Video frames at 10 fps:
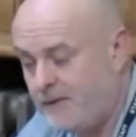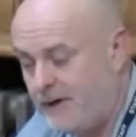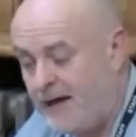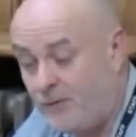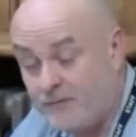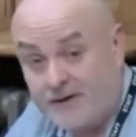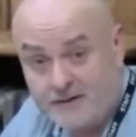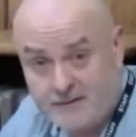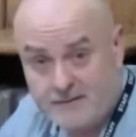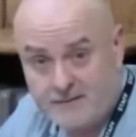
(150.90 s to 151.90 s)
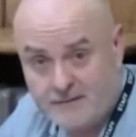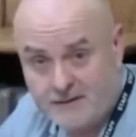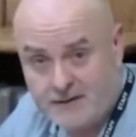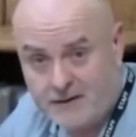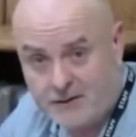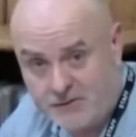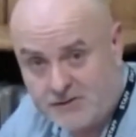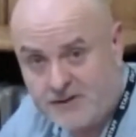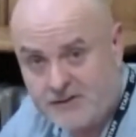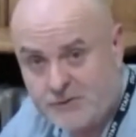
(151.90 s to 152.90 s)
Alvin, who used to
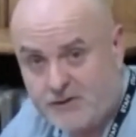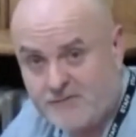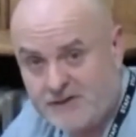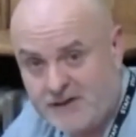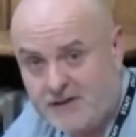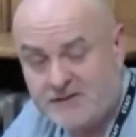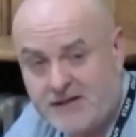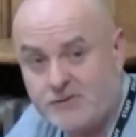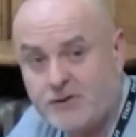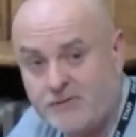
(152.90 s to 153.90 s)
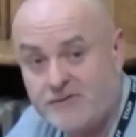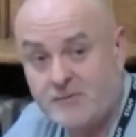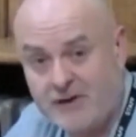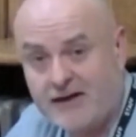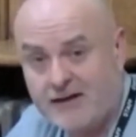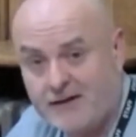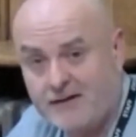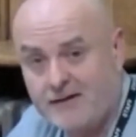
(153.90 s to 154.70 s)
be a tree officer here and is now tree officer planning,